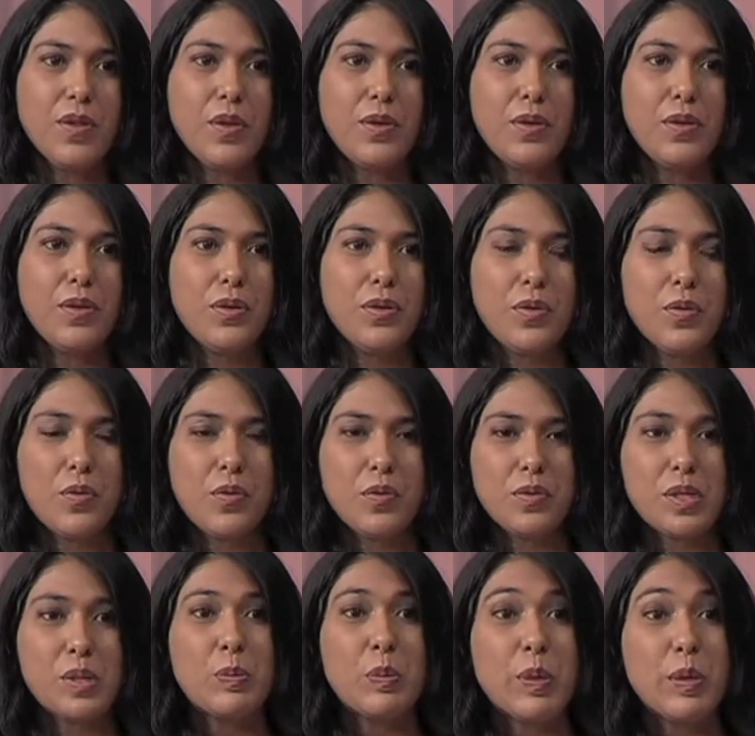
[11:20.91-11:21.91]
who
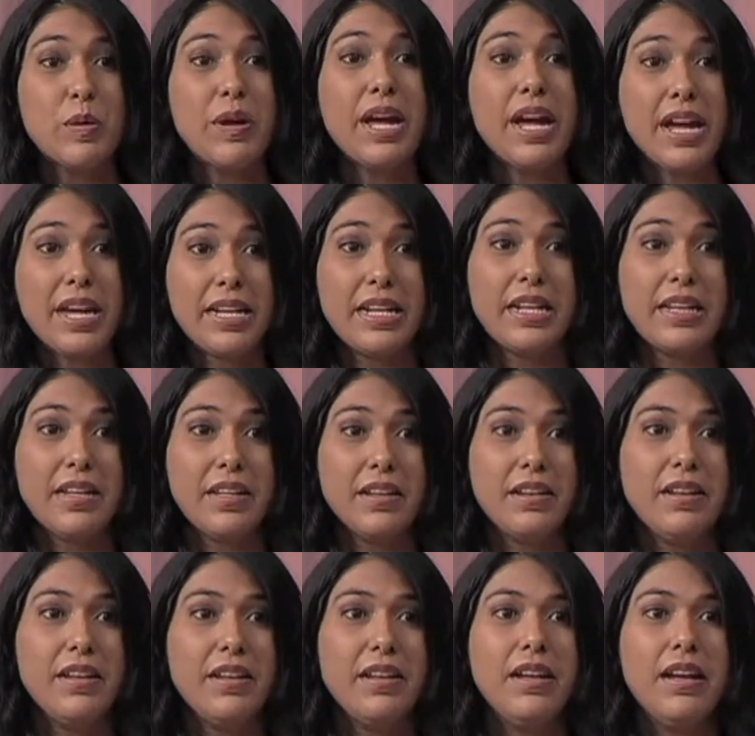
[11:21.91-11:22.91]
spearheaded
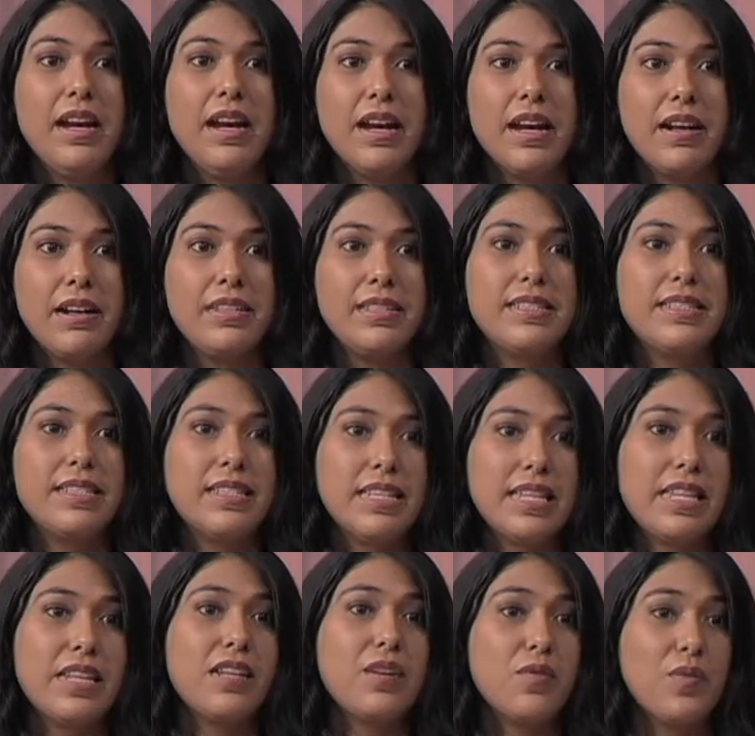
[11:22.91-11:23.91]
us
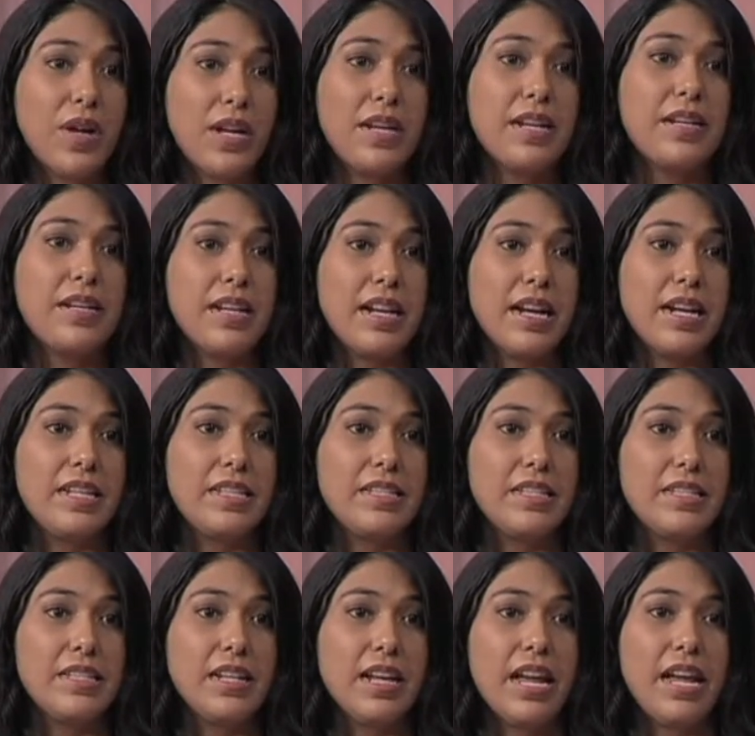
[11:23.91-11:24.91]
getting
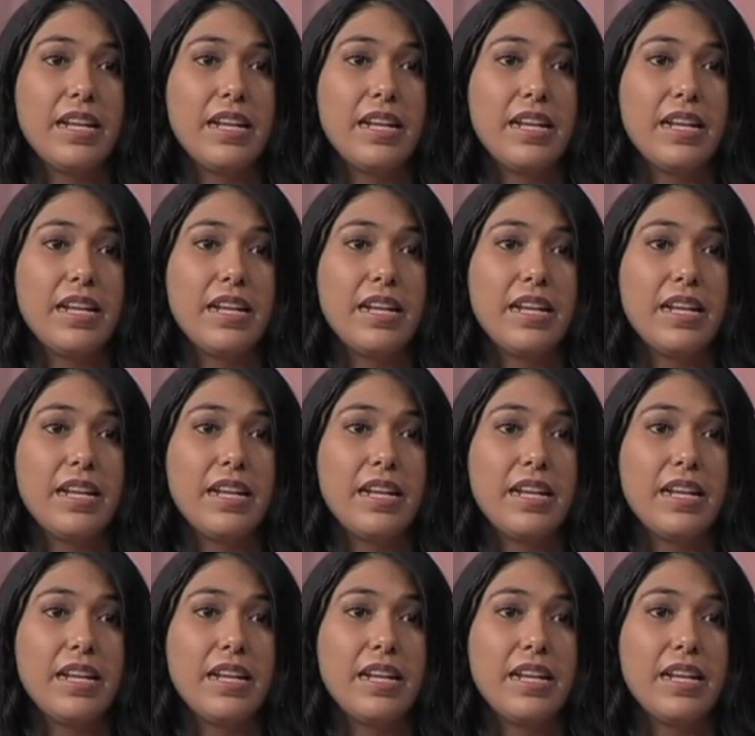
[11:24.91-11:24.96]
recognized.